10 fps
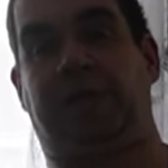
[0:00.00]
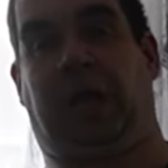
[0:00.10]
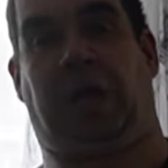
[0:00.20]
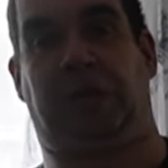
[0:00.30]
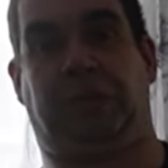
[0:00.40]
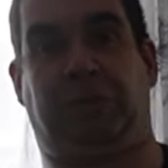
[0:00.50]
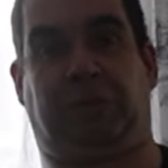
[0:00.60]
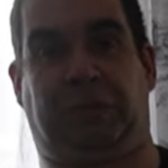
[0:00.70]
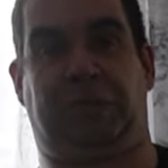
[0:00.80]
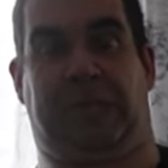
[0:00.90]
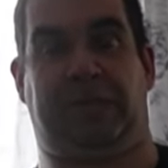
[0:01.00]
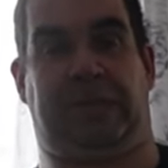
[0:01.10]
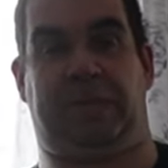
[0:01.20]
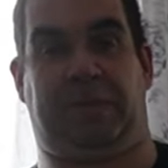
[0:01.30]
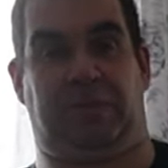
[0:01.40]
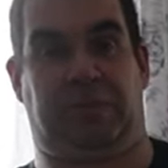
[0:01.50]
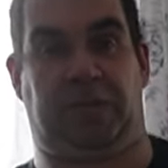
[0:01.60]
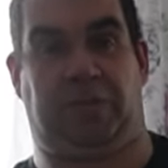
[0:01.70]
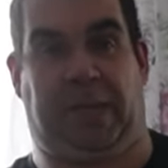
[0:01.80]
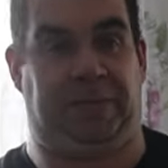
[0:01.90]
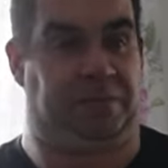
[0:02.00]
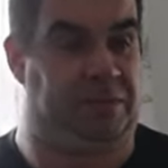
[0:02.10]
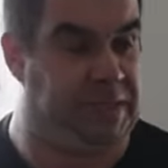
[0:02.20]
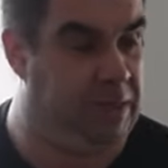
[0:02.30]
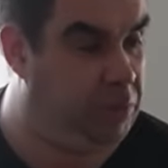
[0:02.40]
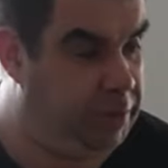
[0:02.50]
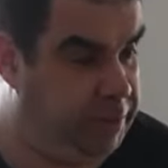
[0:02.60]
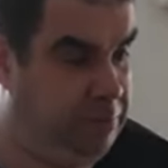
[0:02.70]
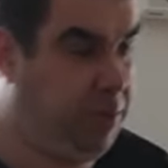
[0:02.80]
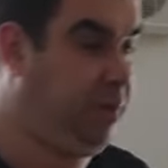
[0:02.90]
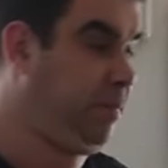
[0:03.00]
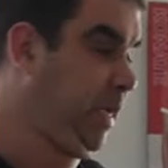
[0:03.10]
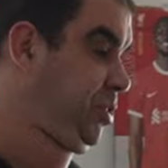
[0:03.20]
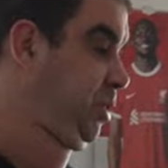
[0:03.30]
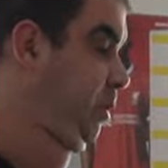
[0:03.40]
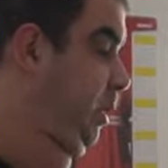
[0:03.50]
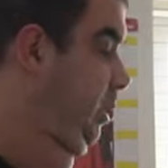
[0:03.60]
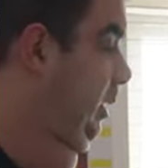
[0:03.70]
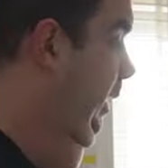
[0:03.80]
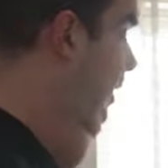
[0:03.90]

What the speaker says: don't know. send an email to your apron and say why you got a match so early.